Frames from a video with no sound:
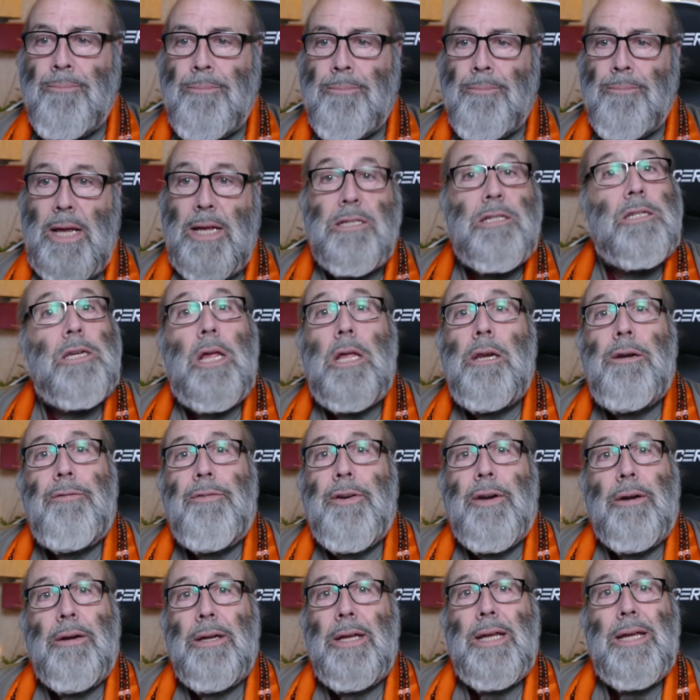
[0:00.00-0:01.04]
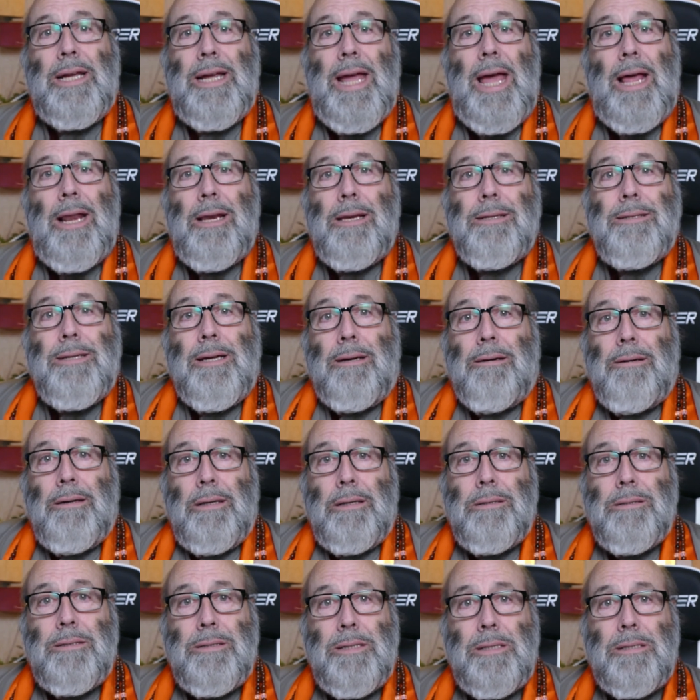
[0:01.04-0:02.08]
it's not a very
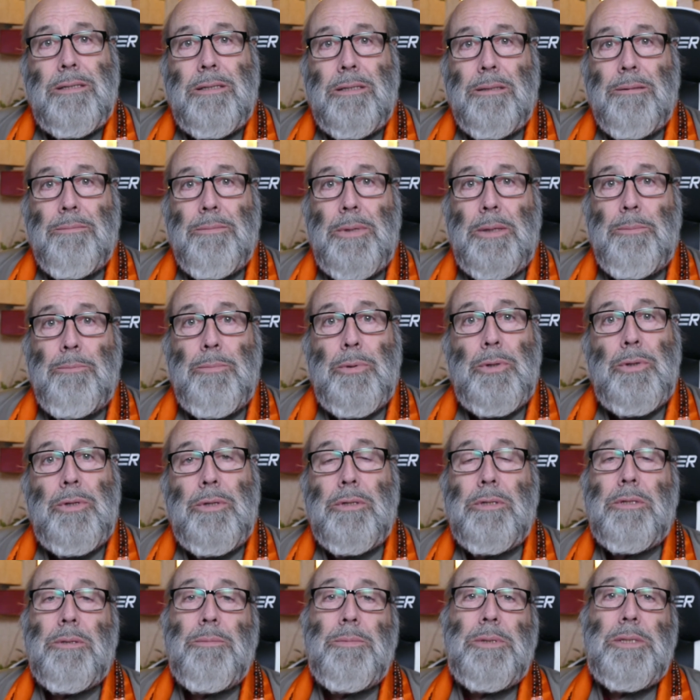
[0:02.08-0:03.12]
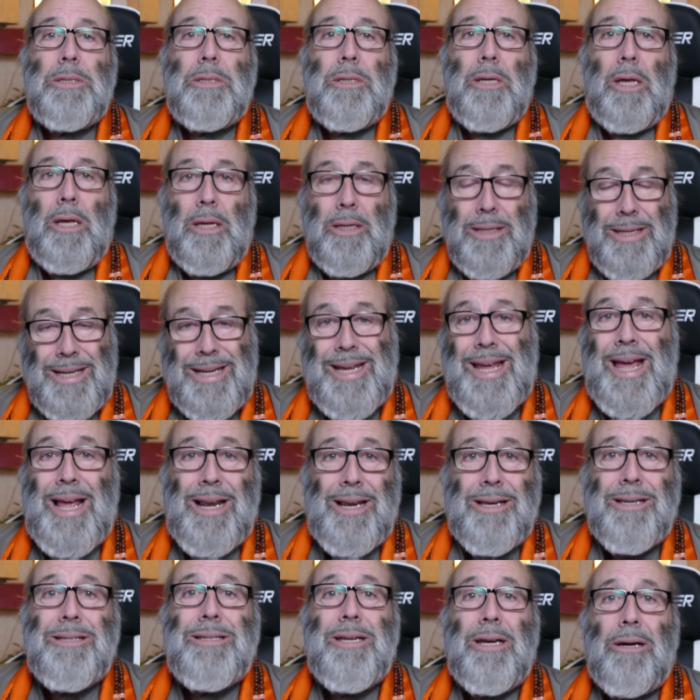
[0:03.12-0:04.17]
egalitarian system, and Buddhism is an
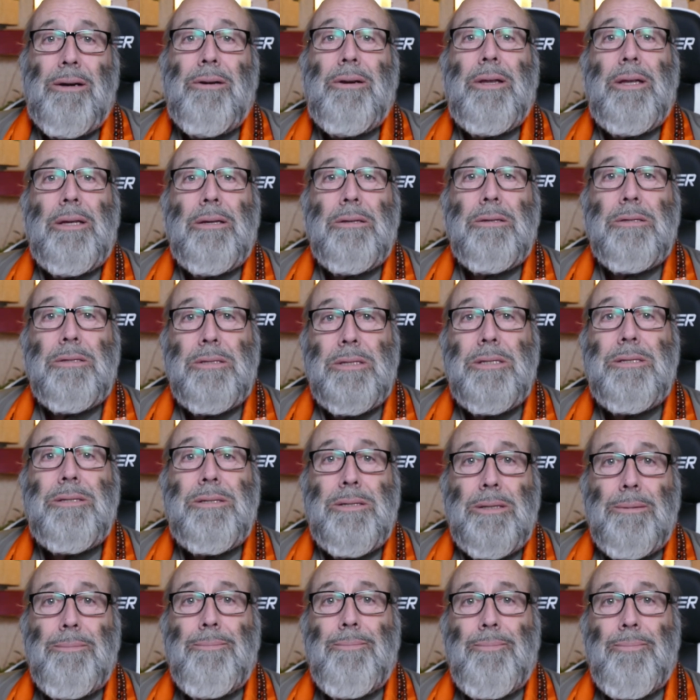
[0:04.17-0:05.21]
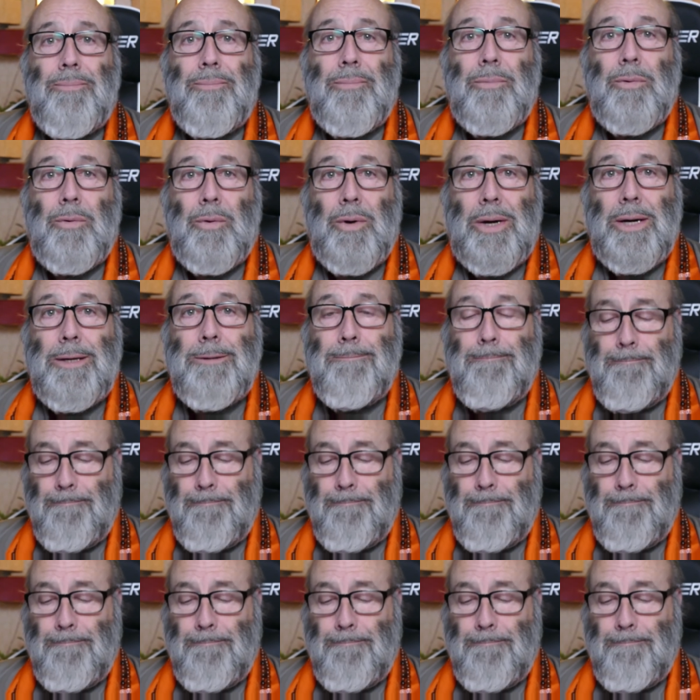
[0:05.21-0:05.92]
egalitarian system, right?